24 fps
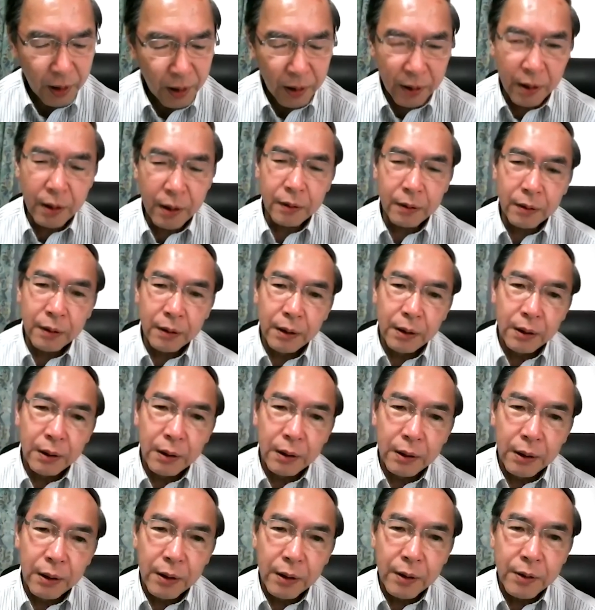Yeah.
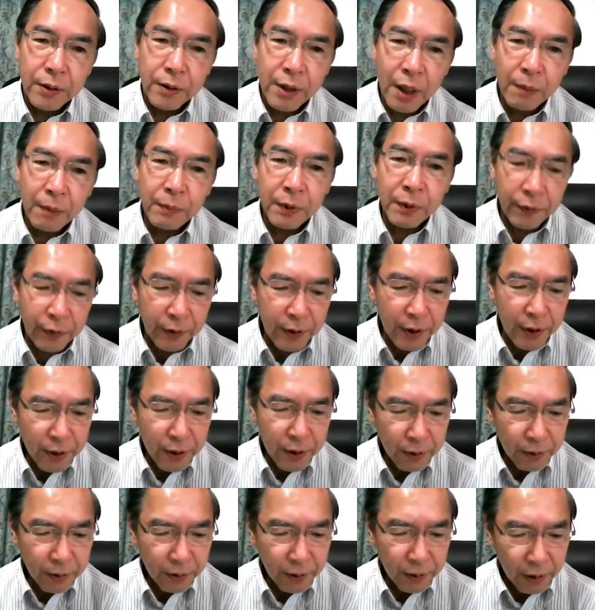Some
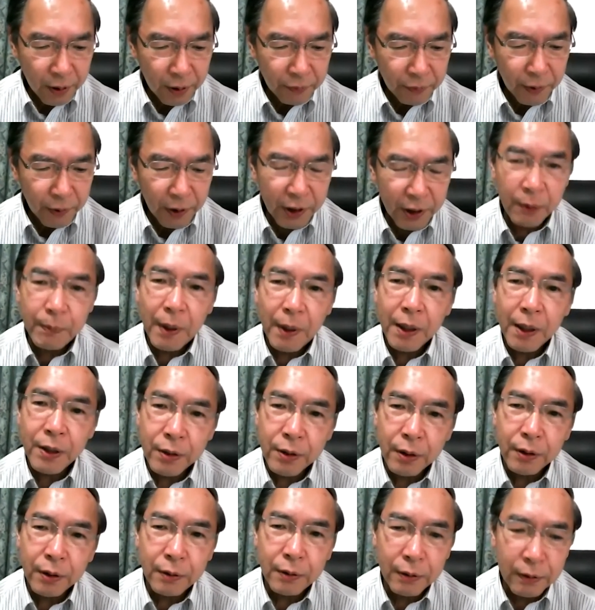definition of
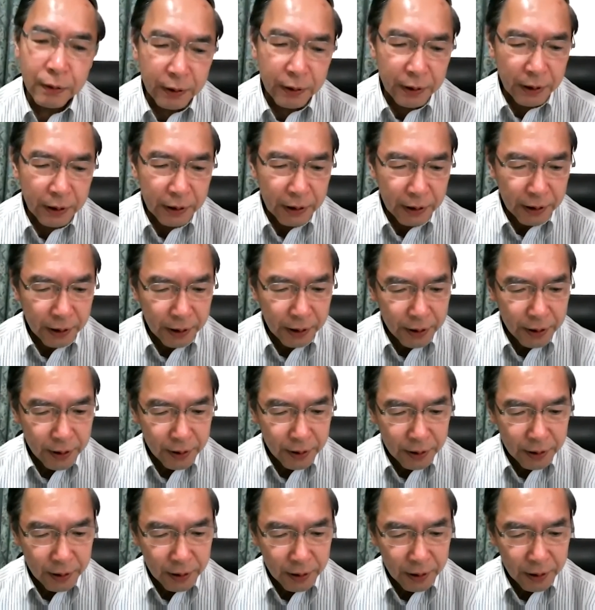Ibasho
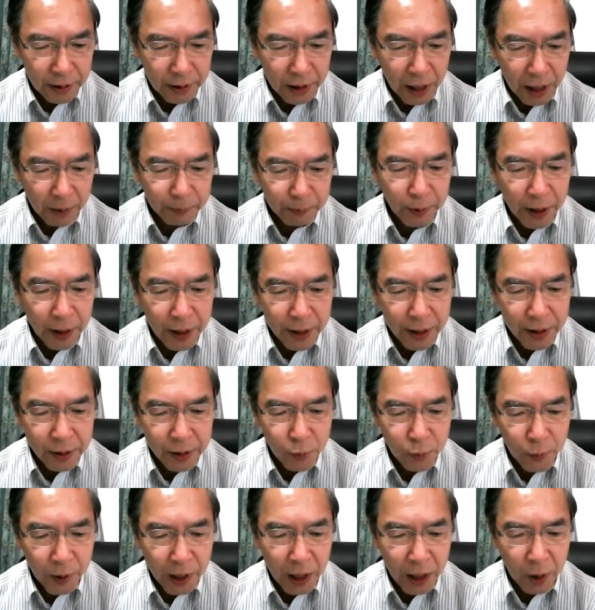is a place
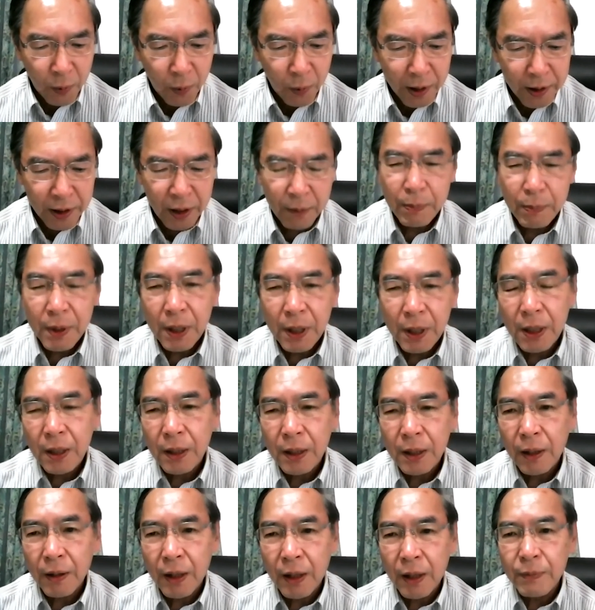where one can
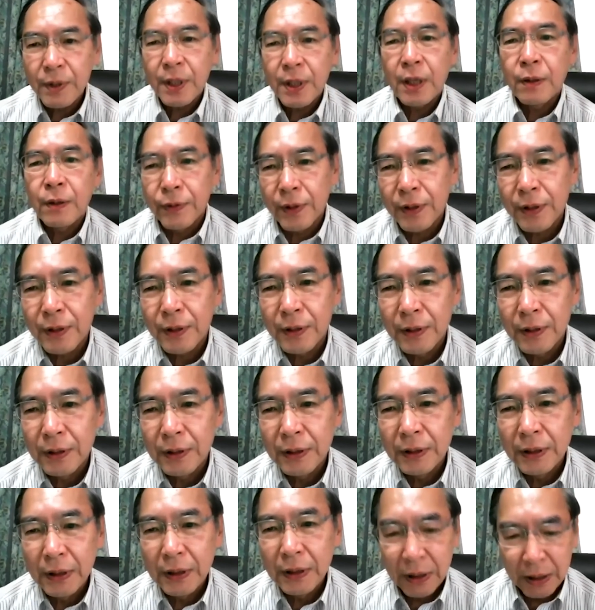be themselves.
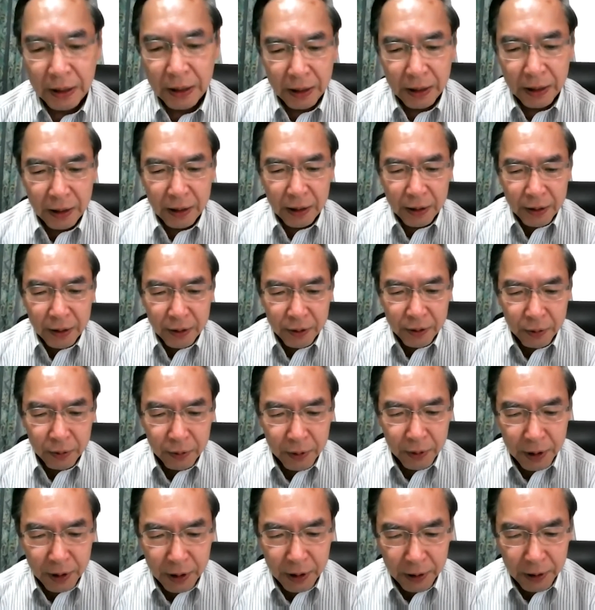So
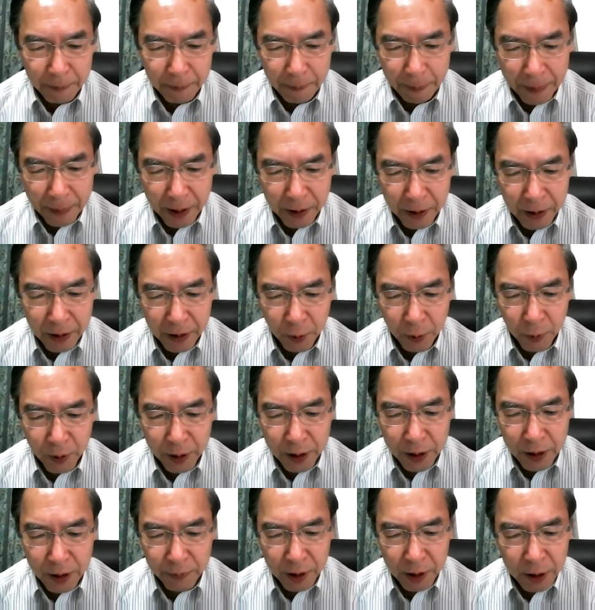in other
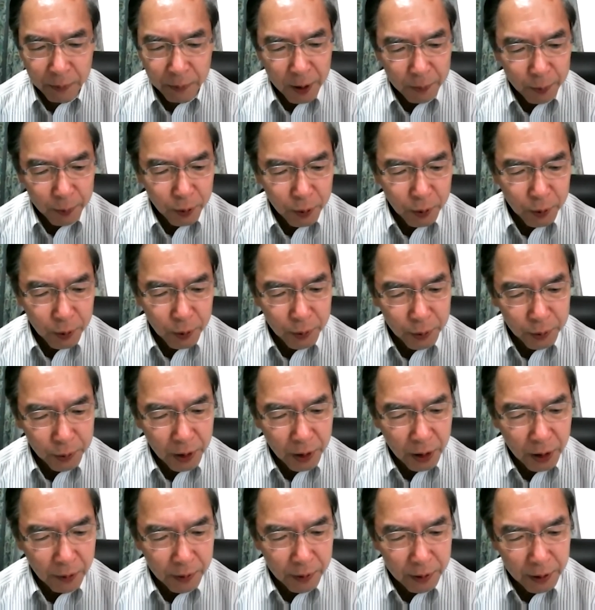words, many people who
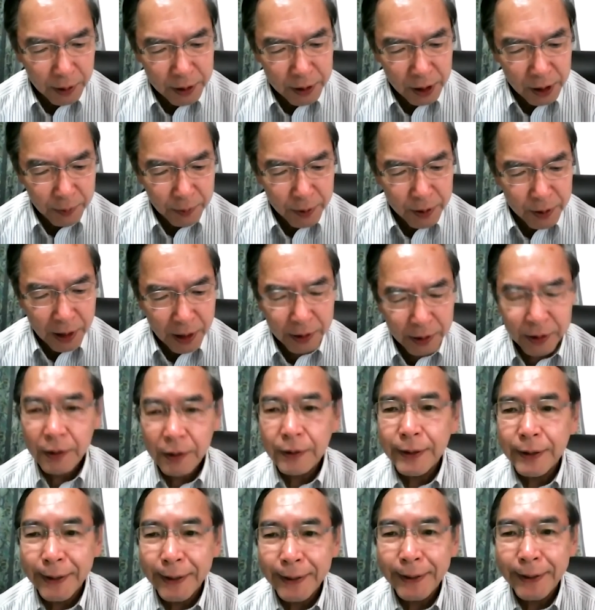have an established
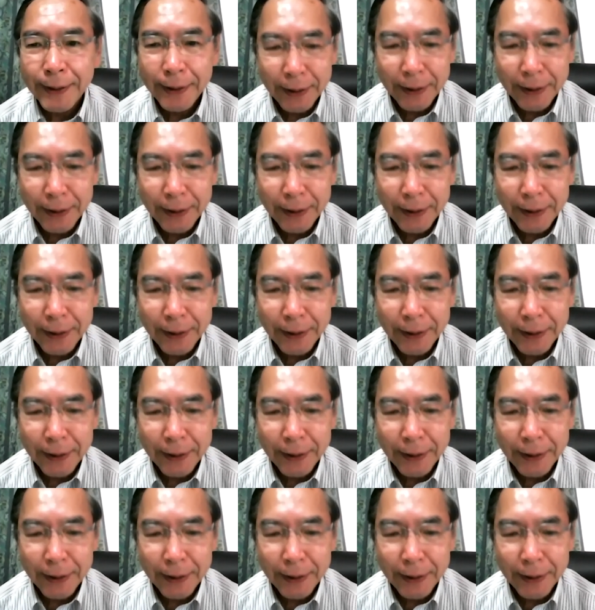identity